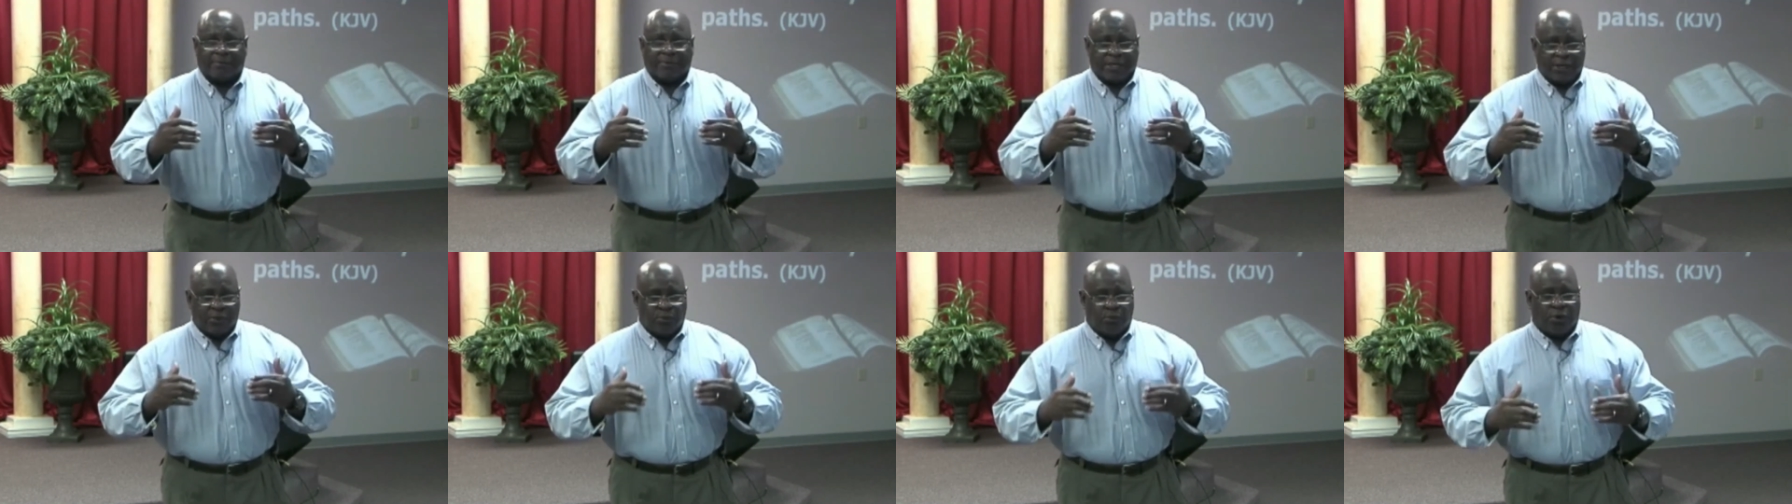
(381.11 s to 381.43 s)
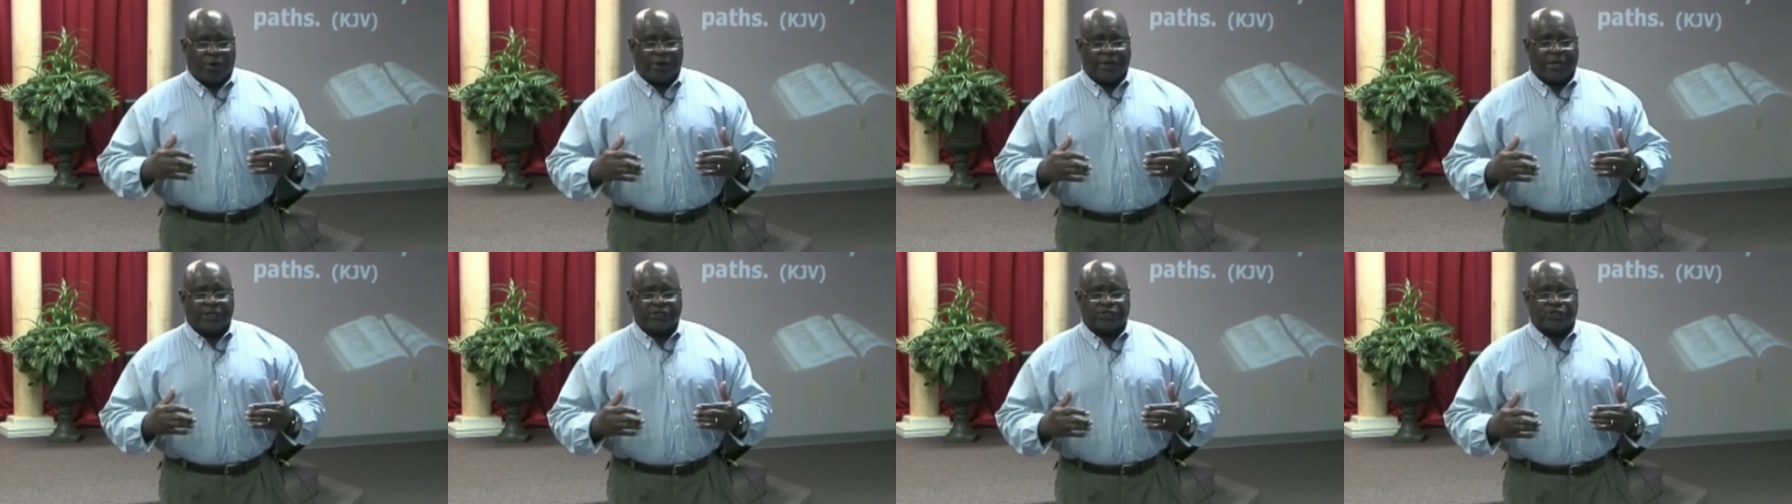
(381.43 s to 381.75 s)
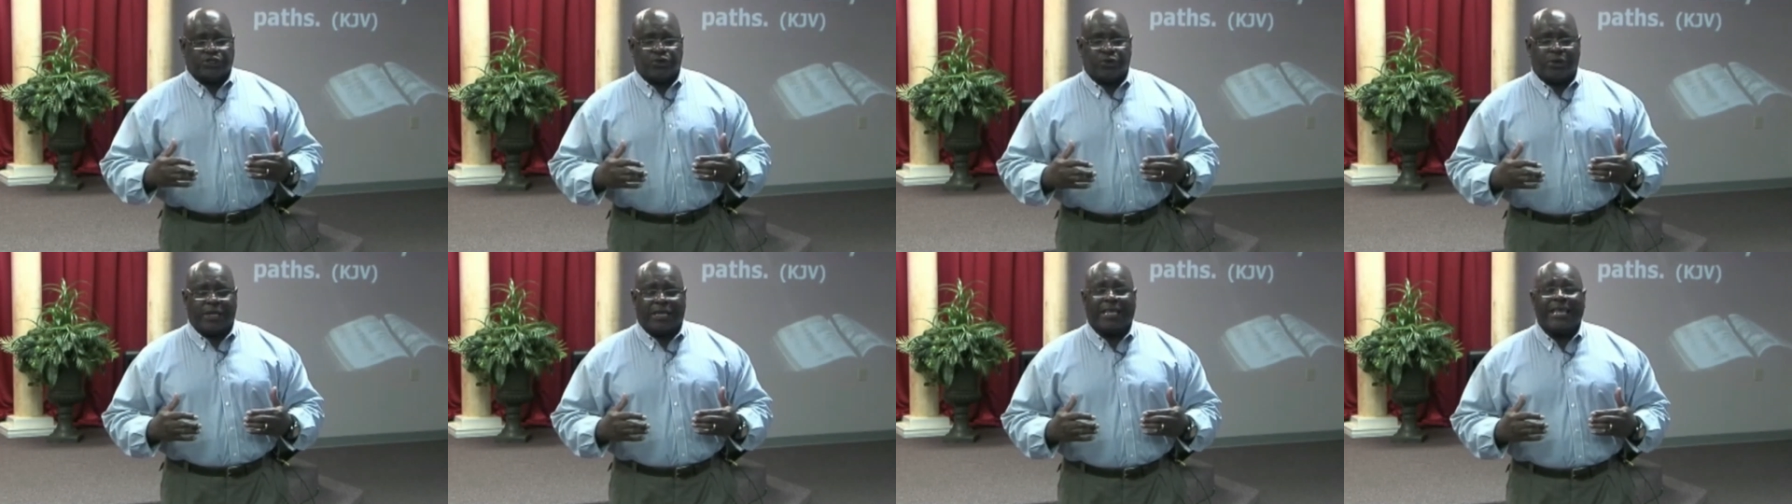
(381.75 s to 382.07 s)
He wants us
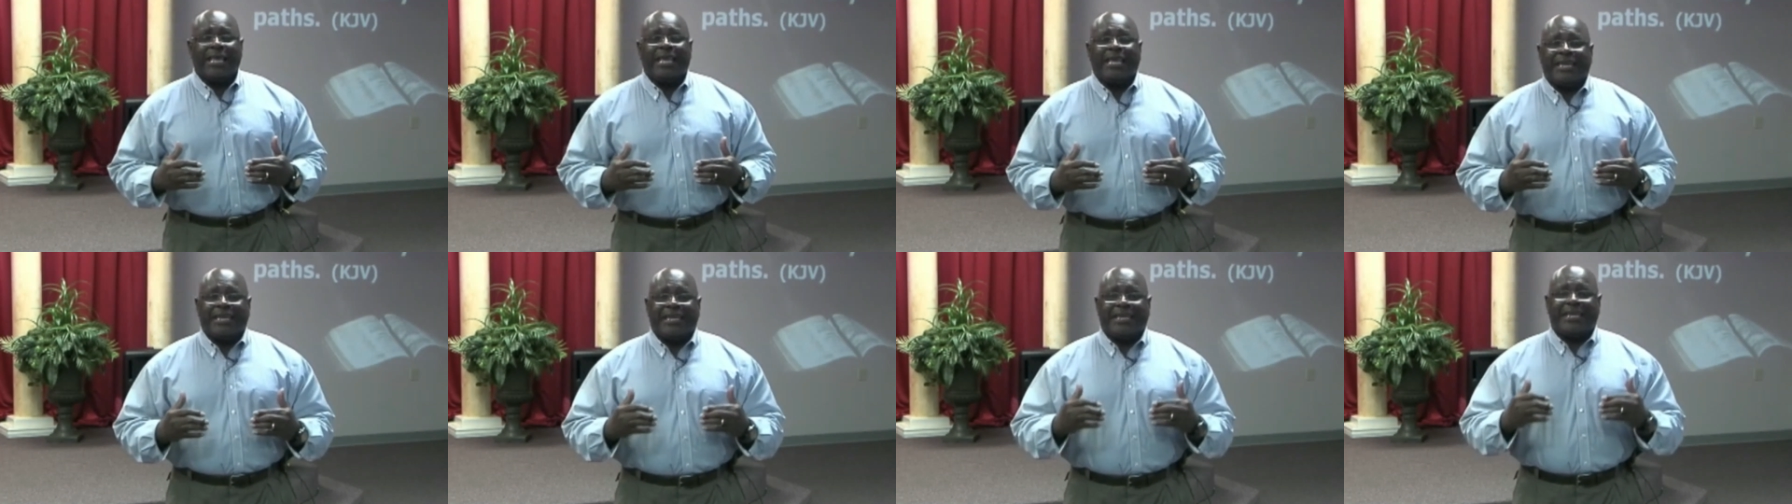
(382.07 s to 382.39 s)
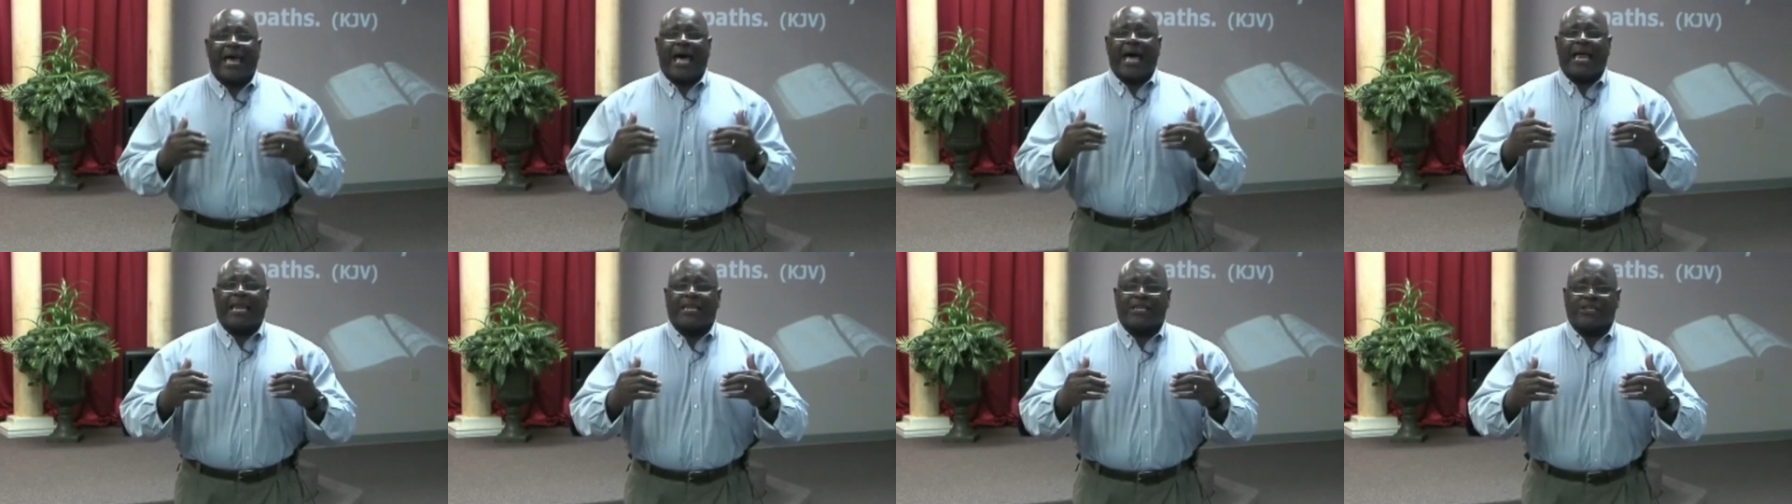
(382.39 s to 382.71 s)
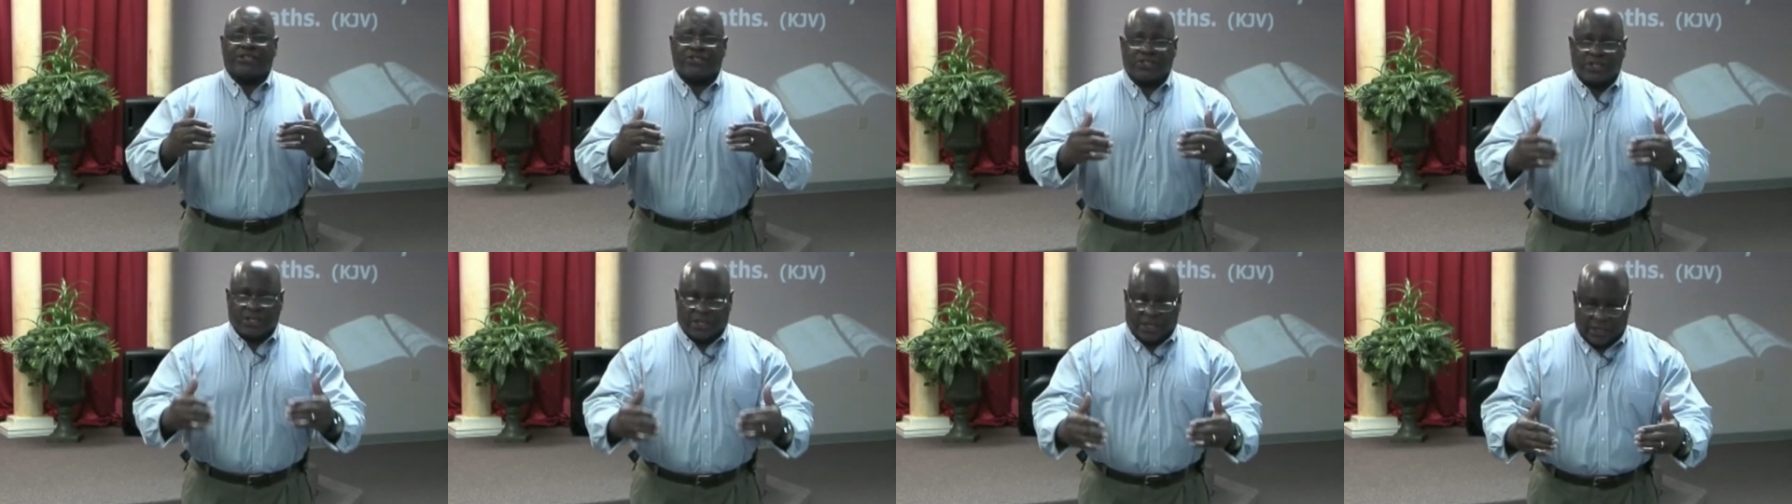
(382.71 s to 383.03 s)
to
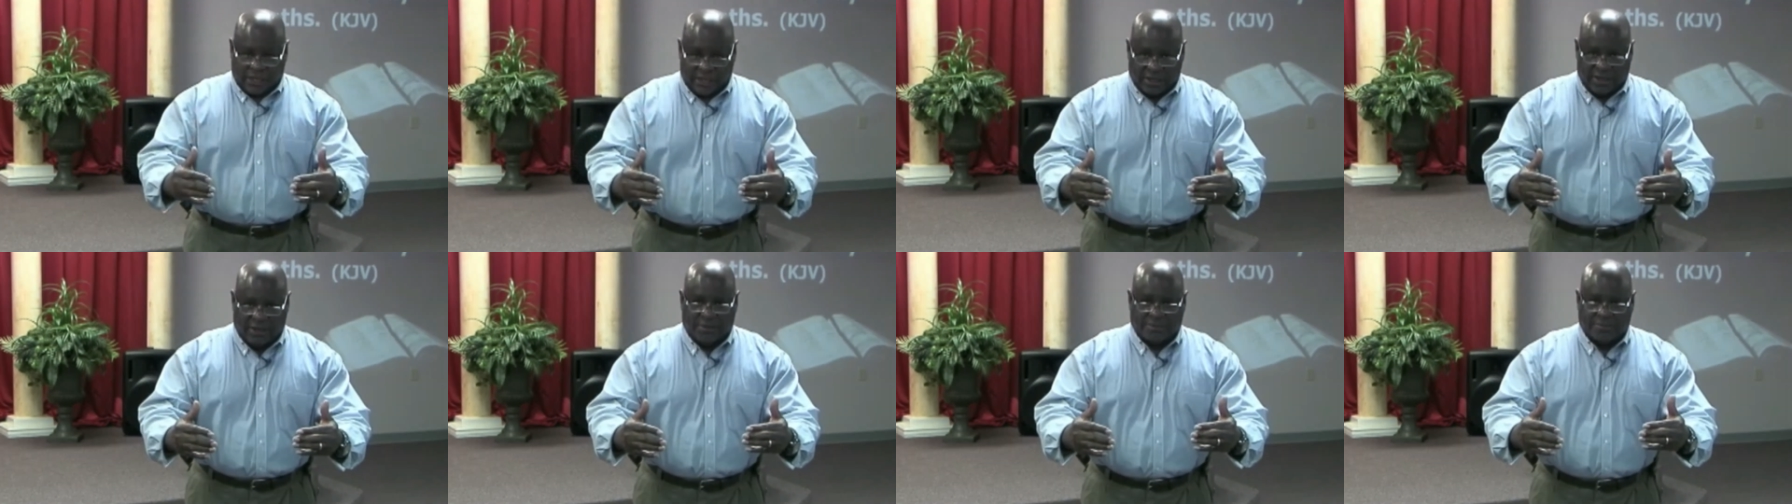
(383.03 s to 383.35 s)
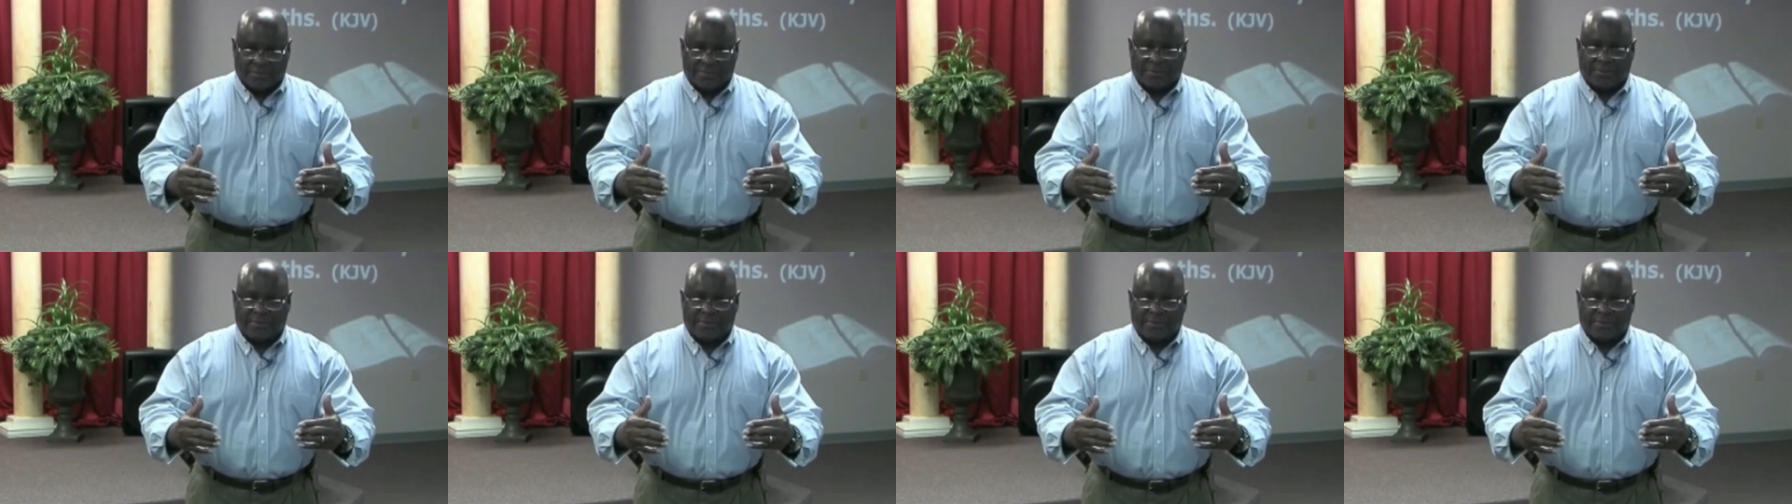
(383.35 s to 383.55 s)
acknowledge him.